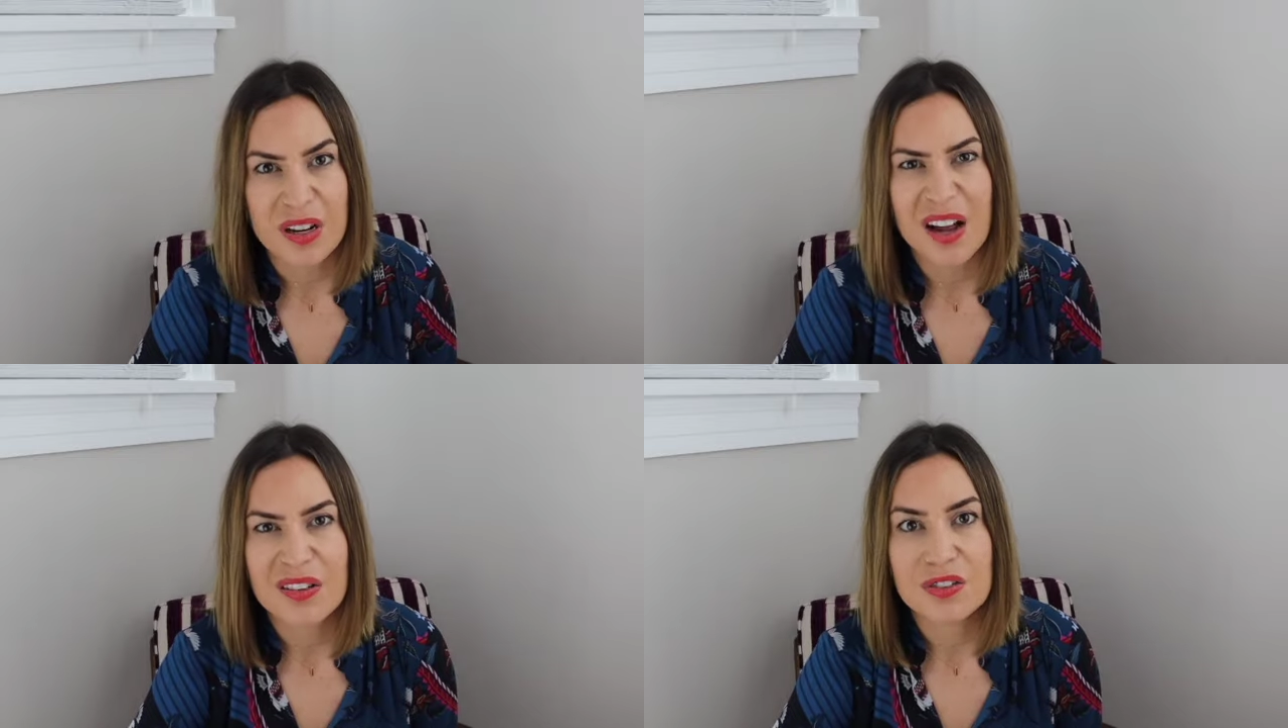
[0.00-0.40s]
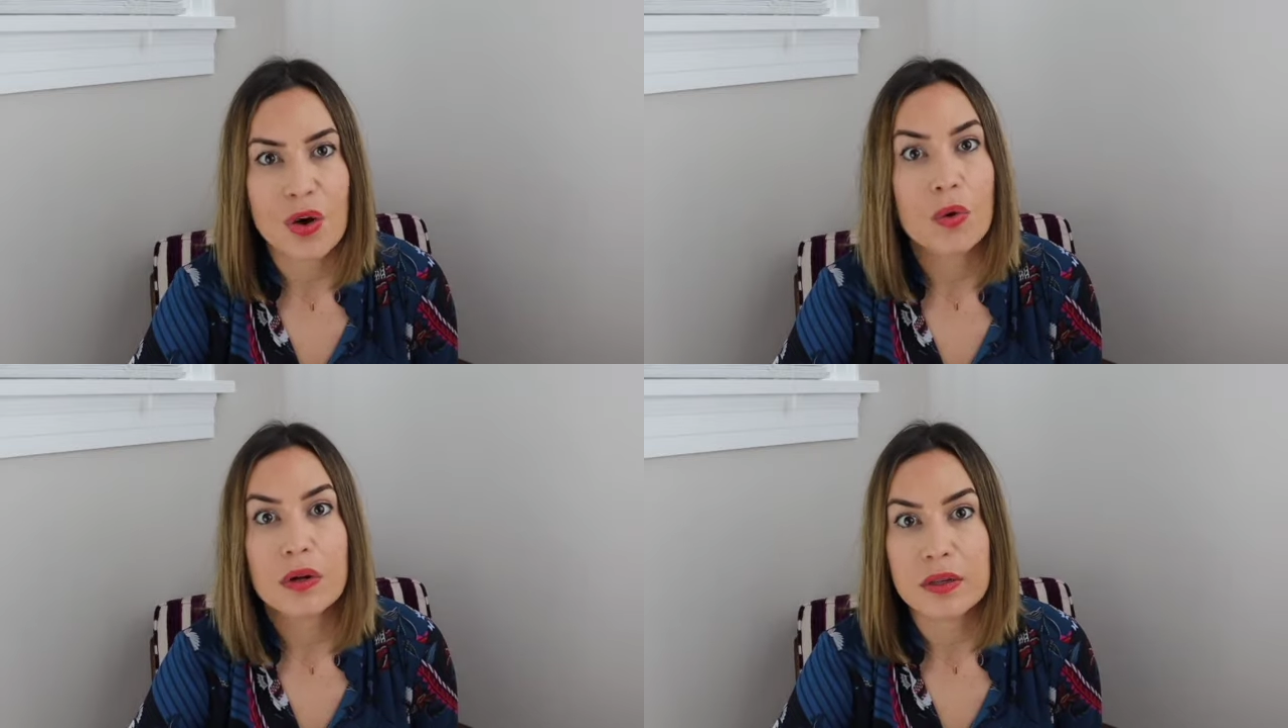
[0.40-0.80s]
not
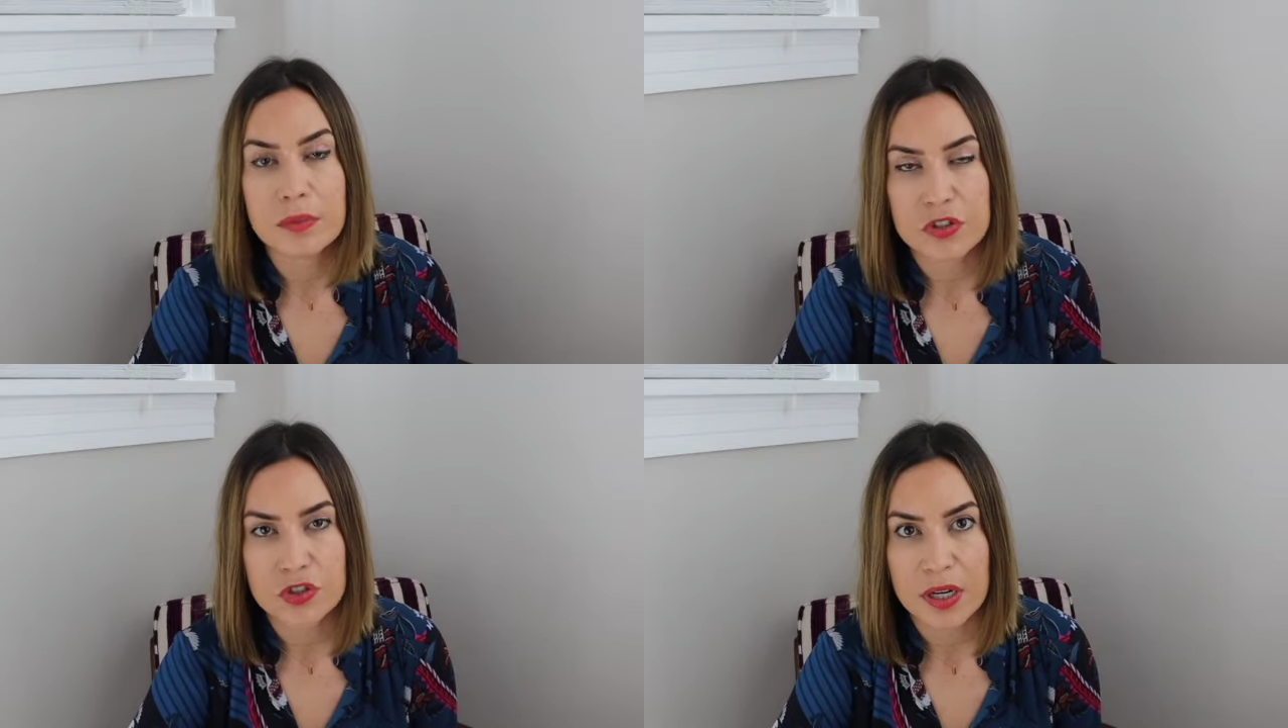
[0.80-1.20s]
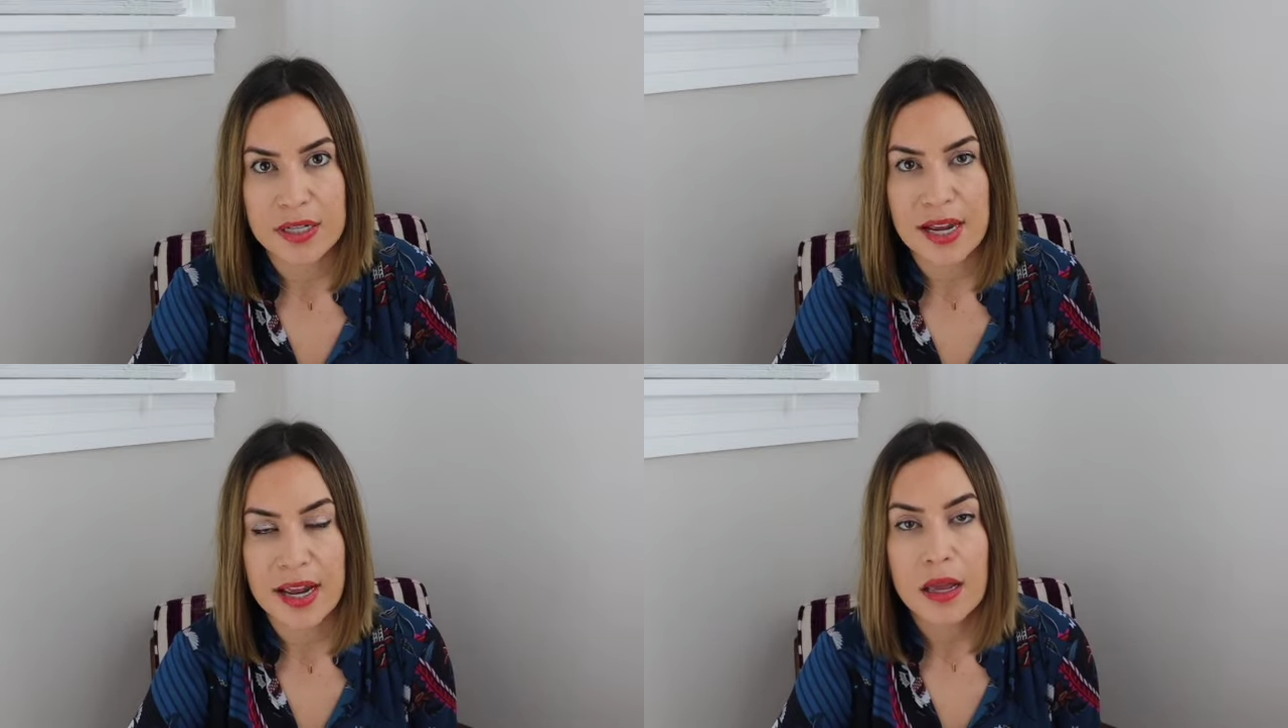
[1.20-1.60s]
totally
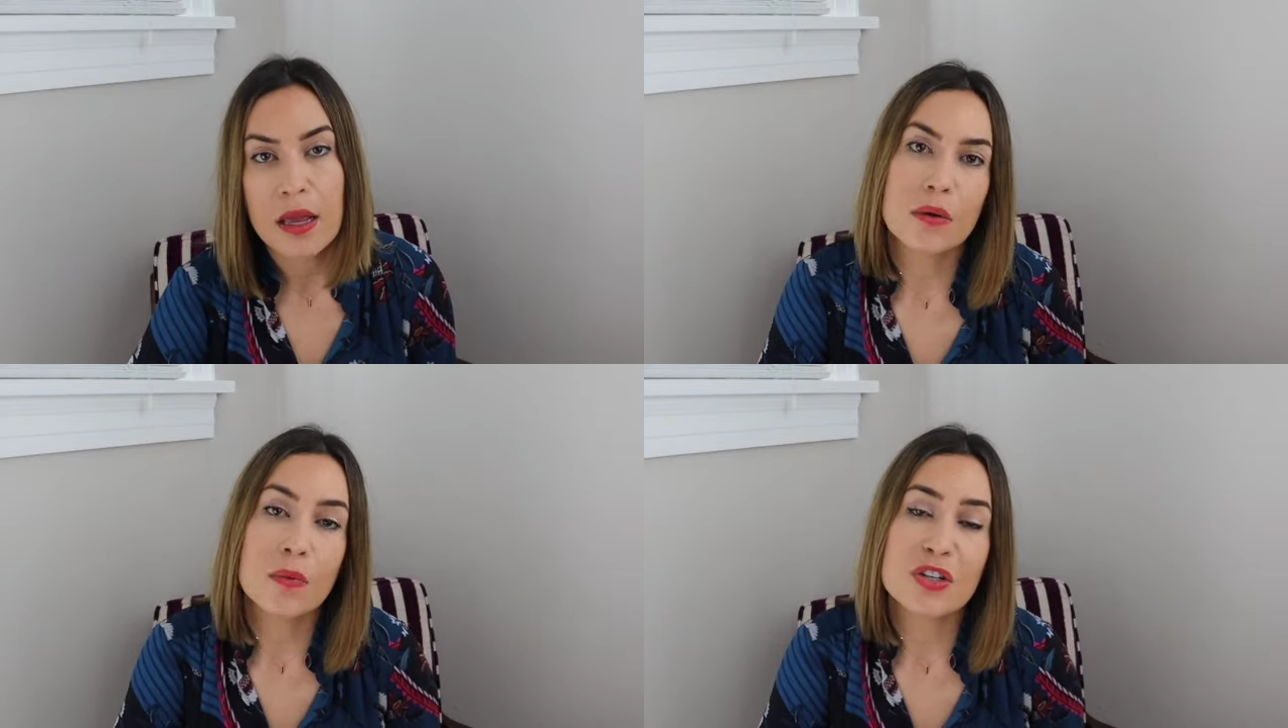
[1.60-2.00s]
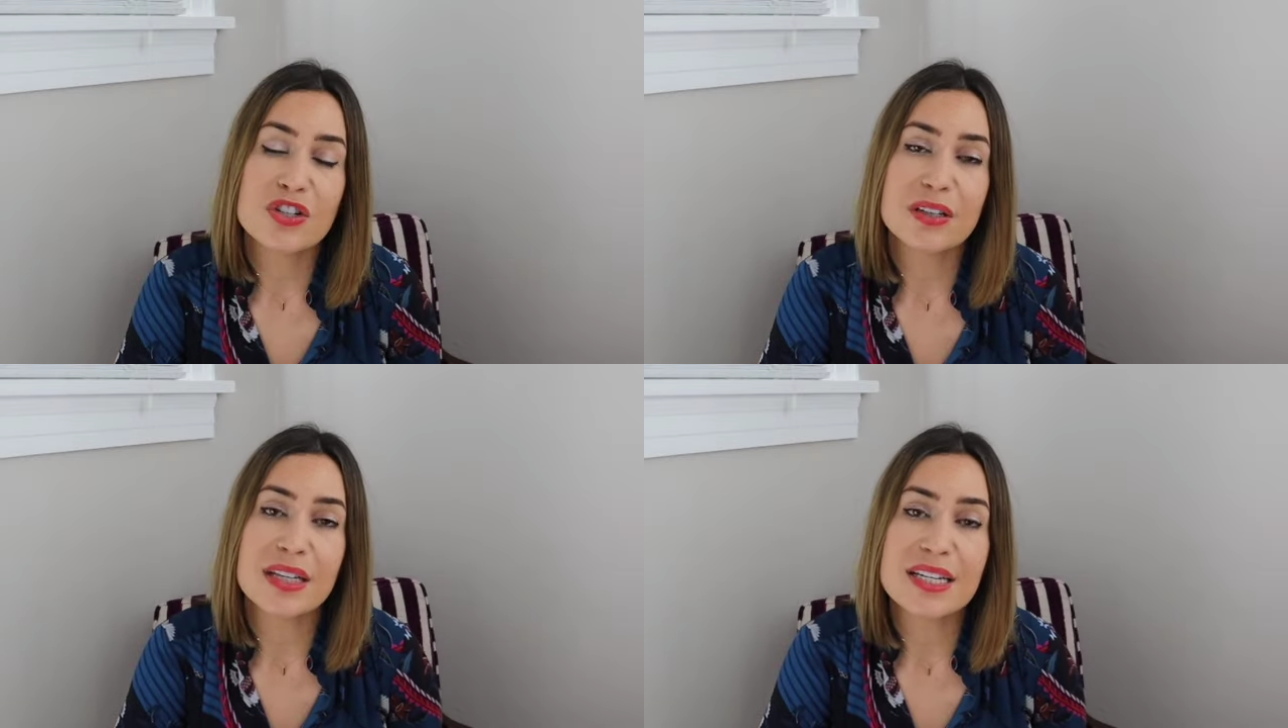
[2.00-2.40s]
restricting,
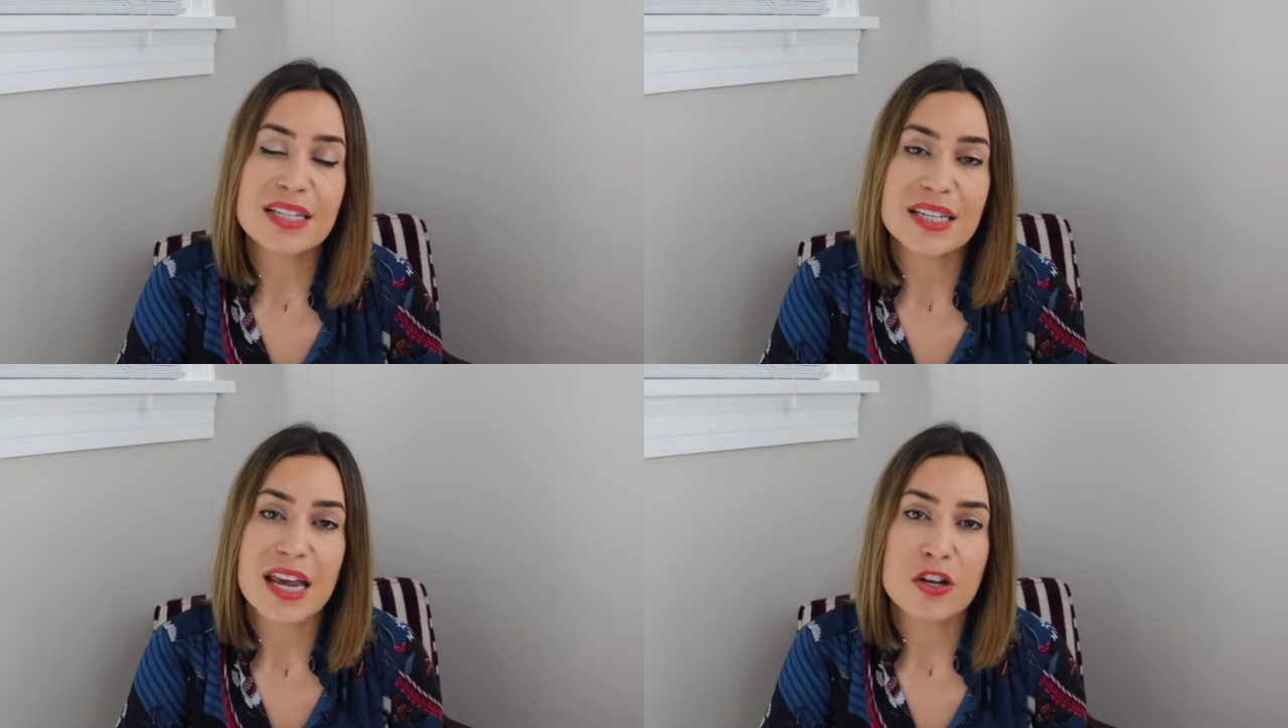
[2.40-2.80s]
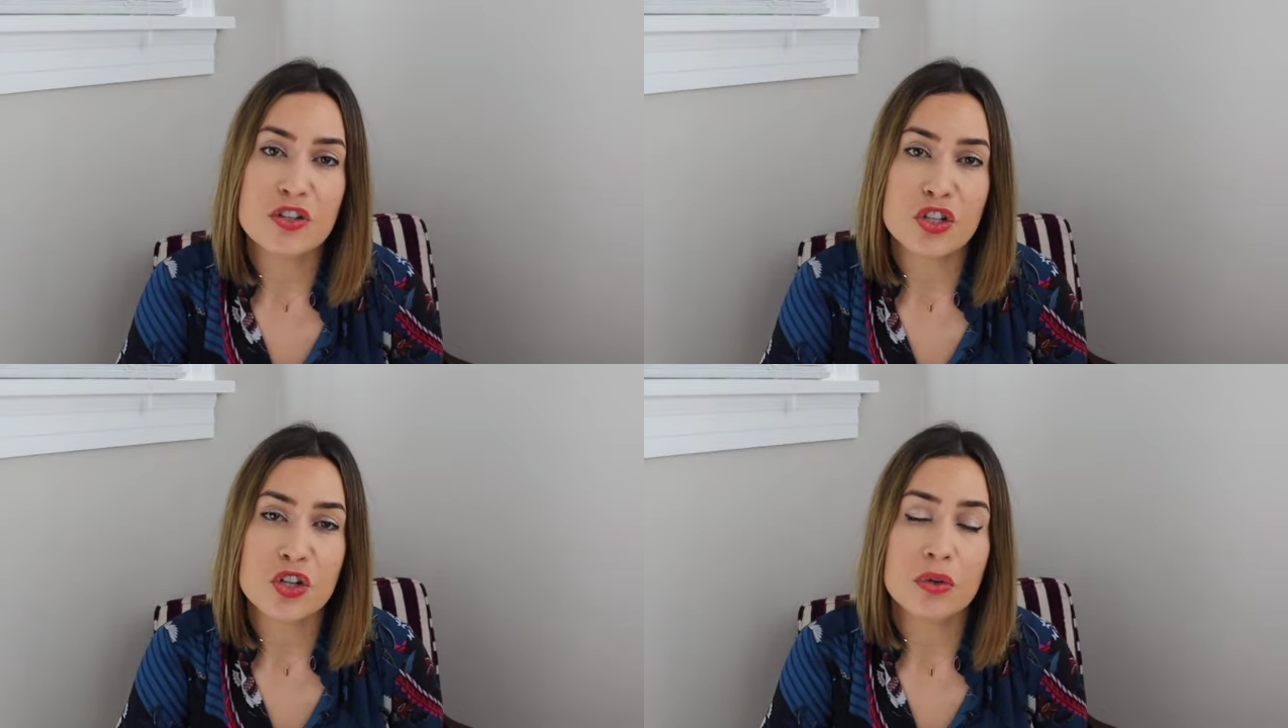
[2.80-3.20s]
which leads us
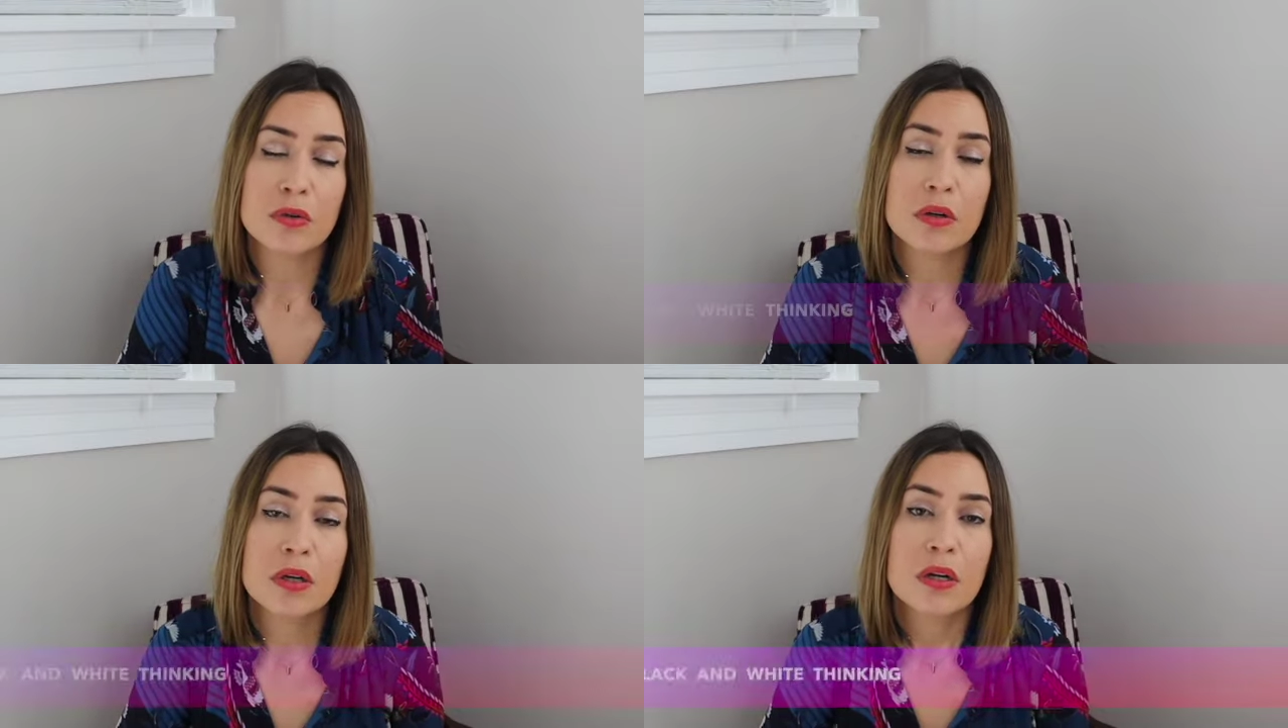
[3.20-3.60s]
into